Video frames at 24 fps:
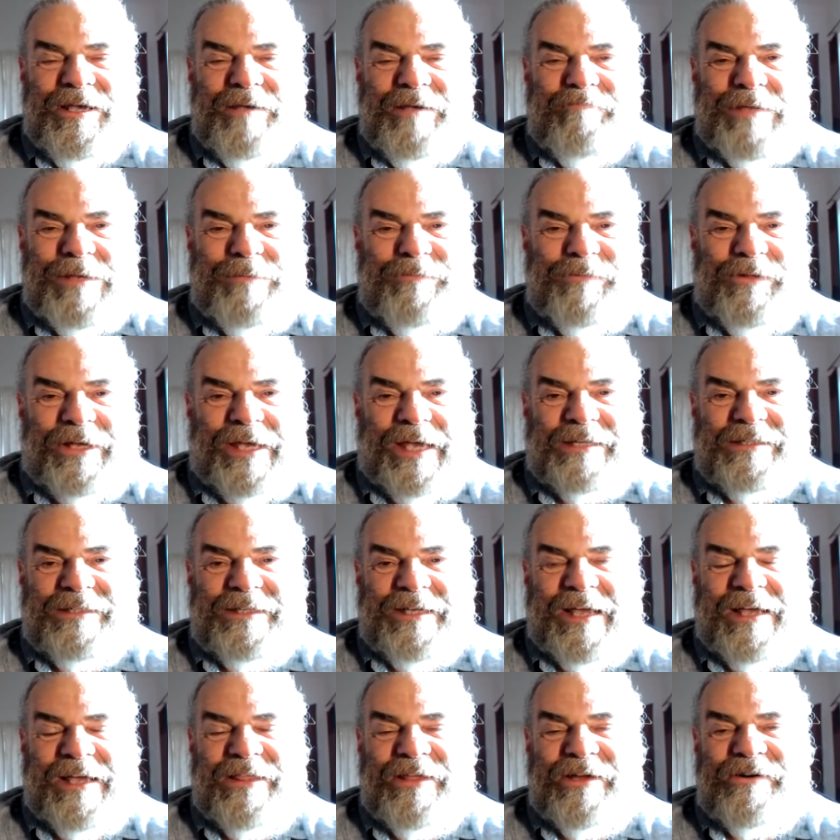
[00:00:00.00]
people get
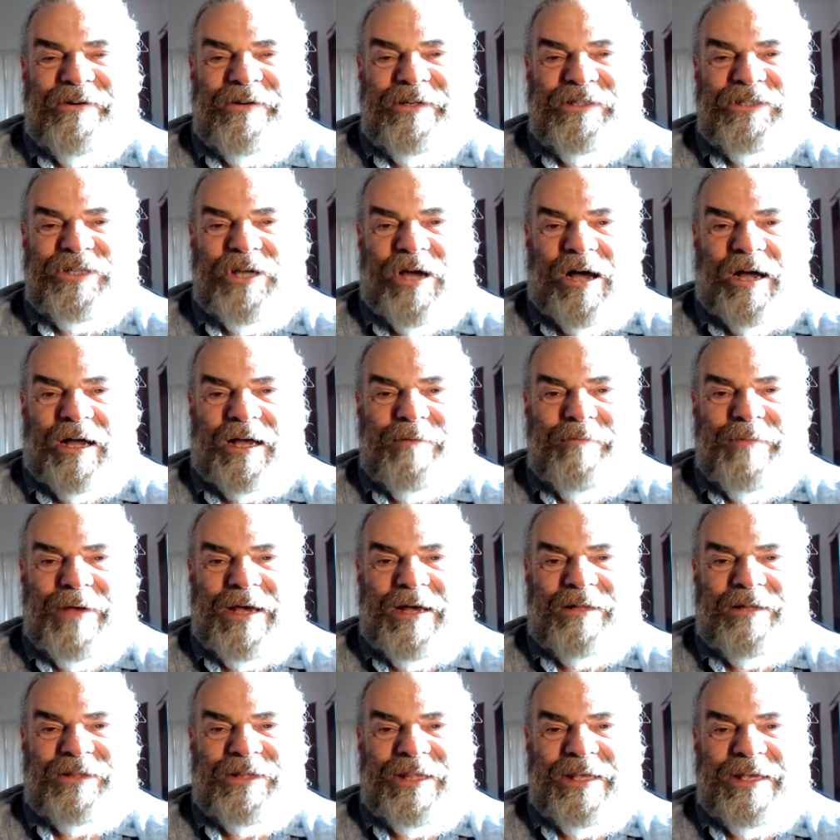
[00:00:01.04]
together and talk
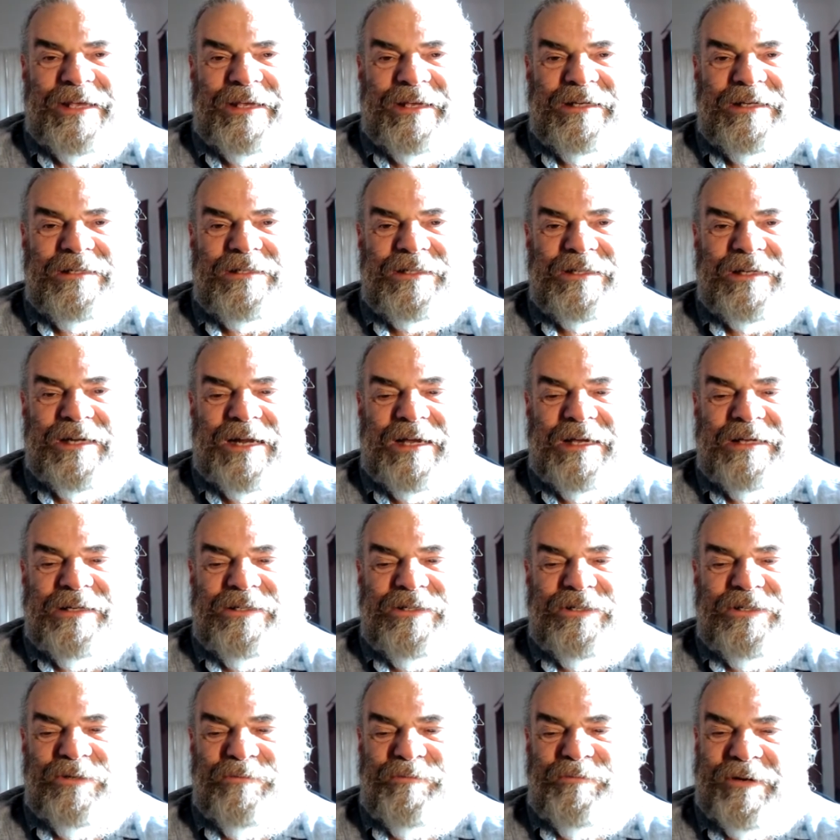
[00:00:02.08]
about things, and I
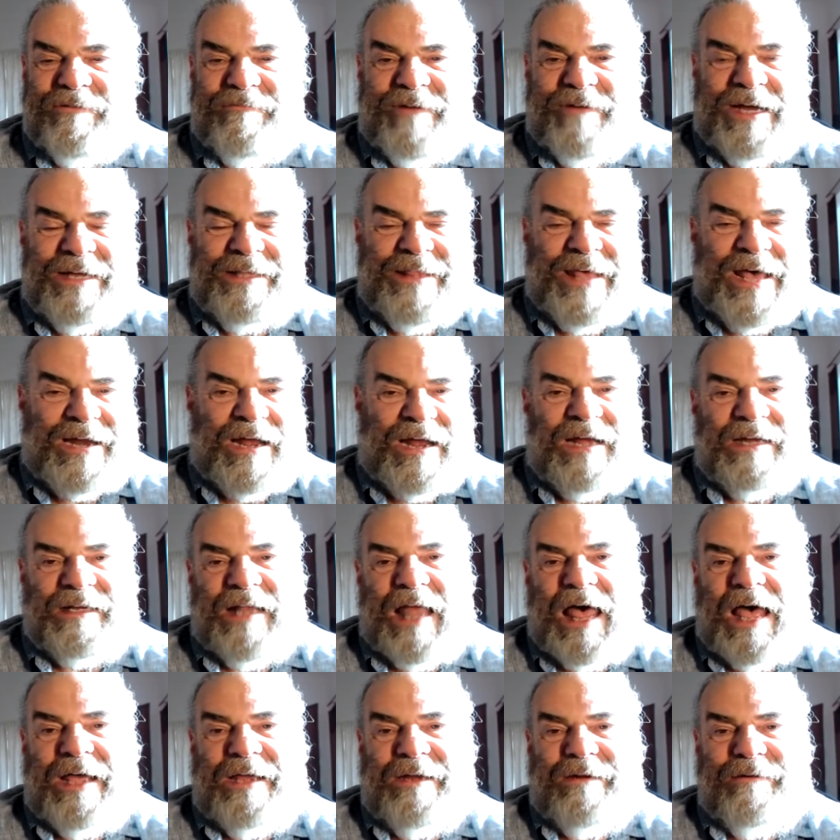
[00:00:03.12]
do provide that
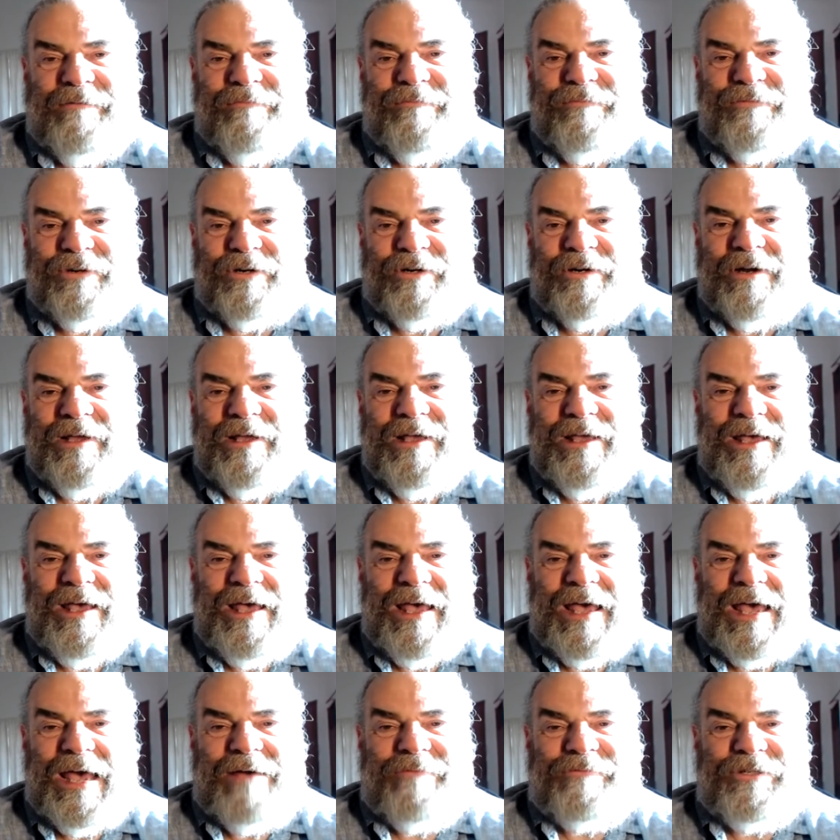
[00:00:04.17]
online for
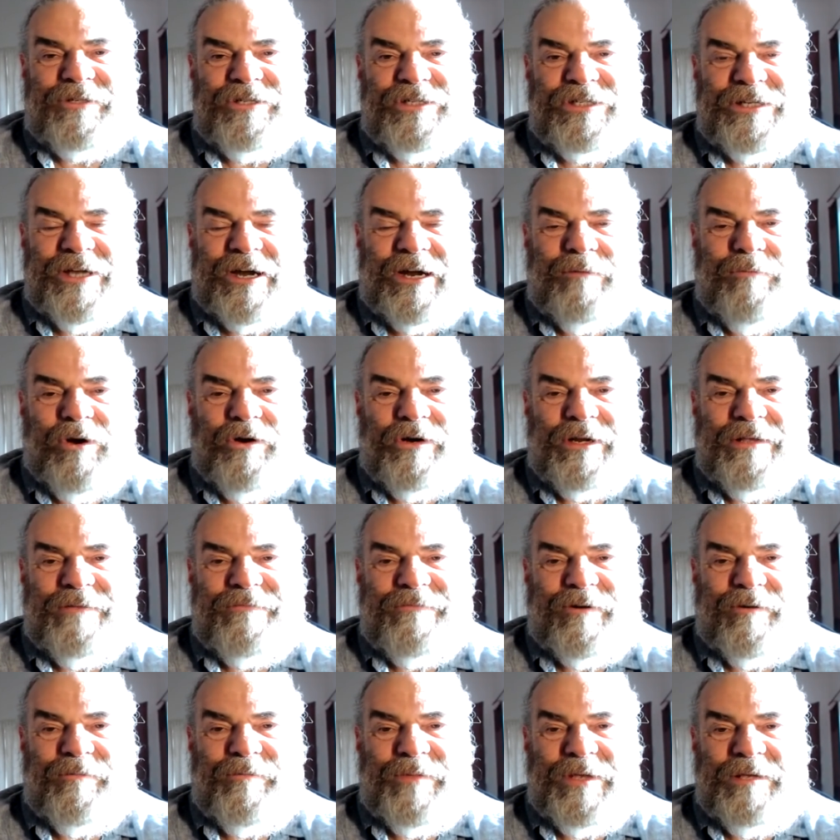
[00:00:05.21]
after ceremony
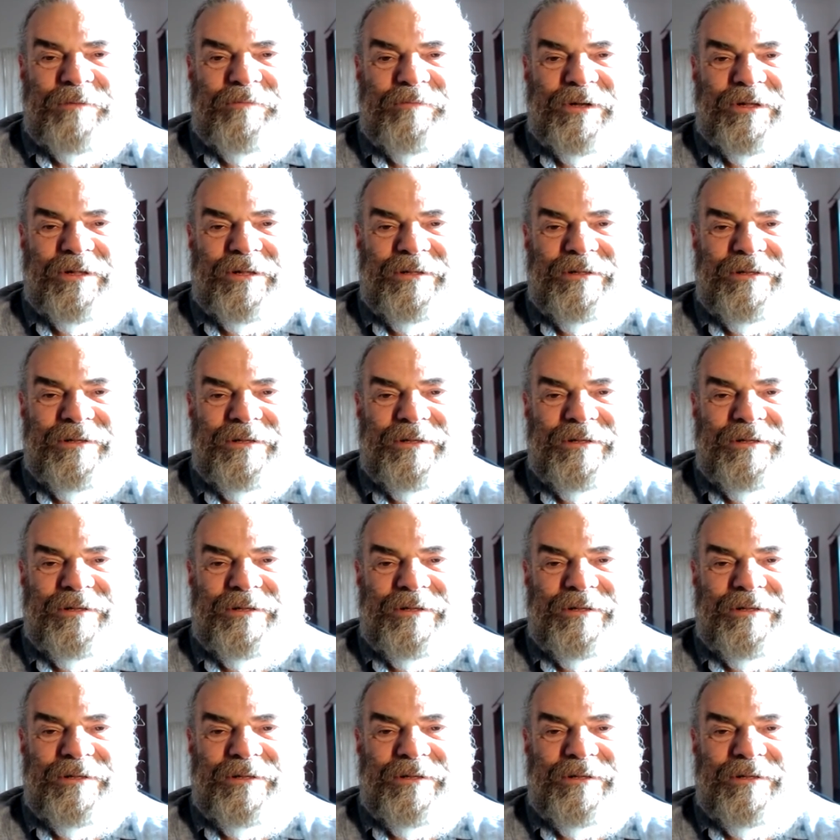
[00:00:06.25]
for people.